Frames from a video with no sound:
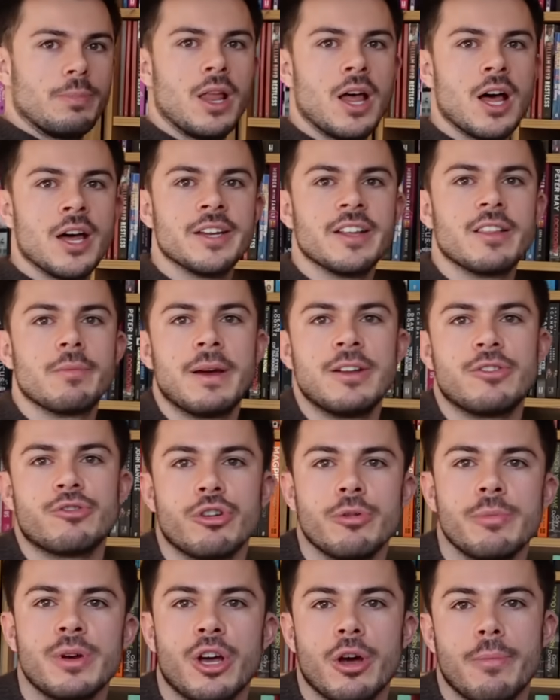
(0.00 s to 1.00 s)
Blood. It's by
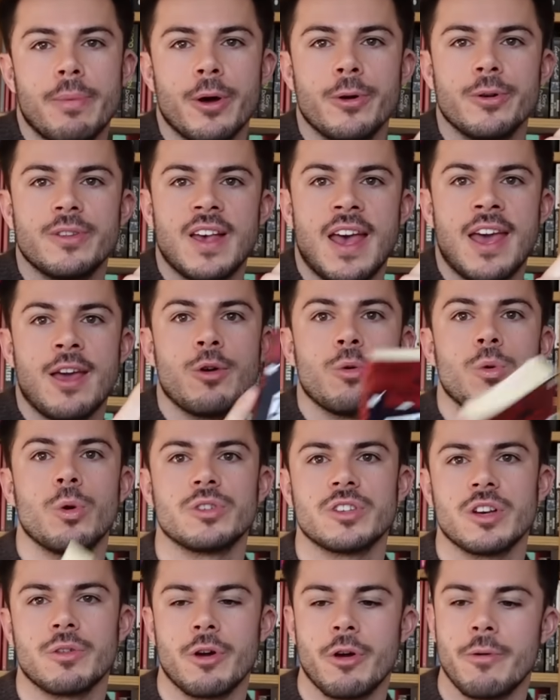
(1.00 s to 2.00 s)
Truman Capote, who
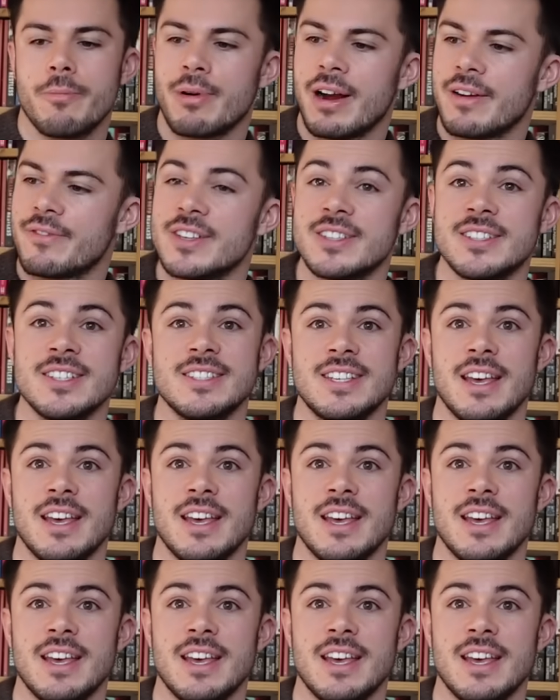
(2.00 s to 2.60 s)
also wrote Breakfast at